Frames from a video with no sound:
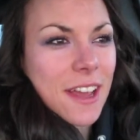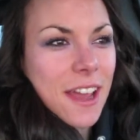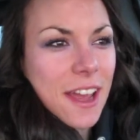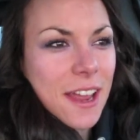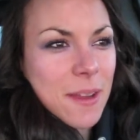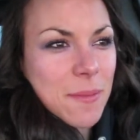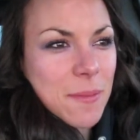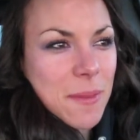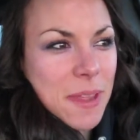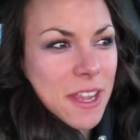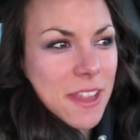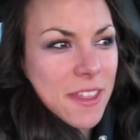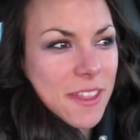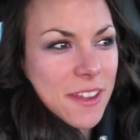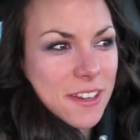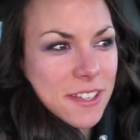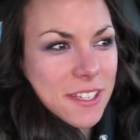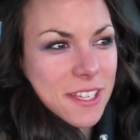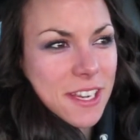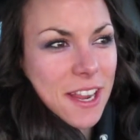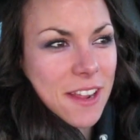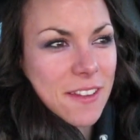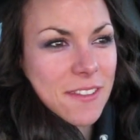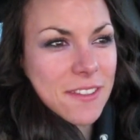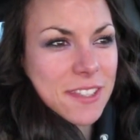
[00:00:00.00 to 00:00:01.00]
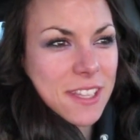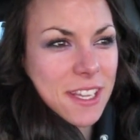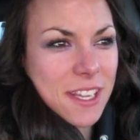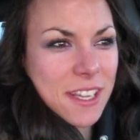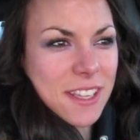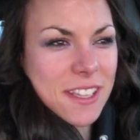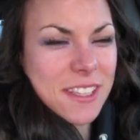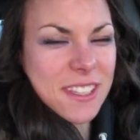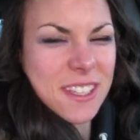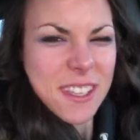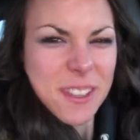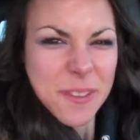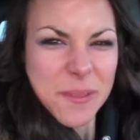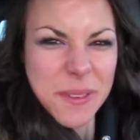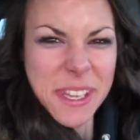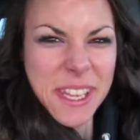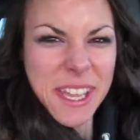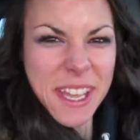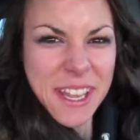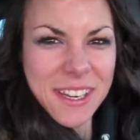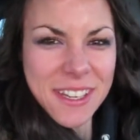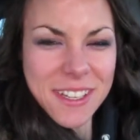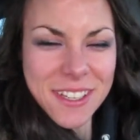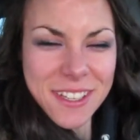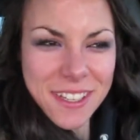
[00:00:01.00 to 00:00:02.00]
I had a minute there today, I was like, is it the
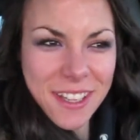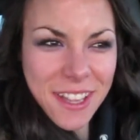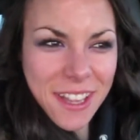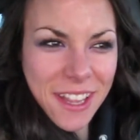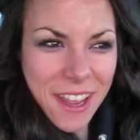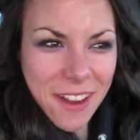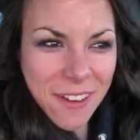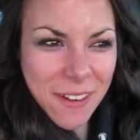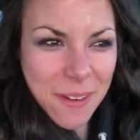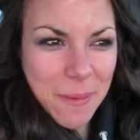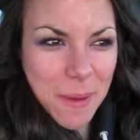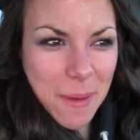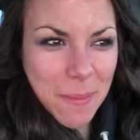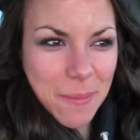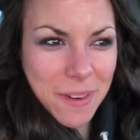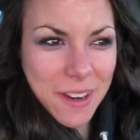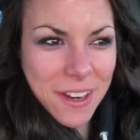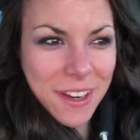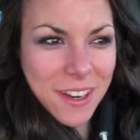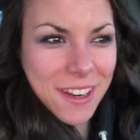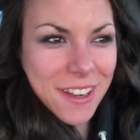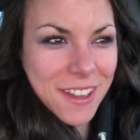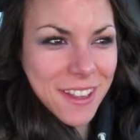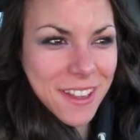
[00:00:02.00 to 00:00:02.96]
weekend? I can't remember.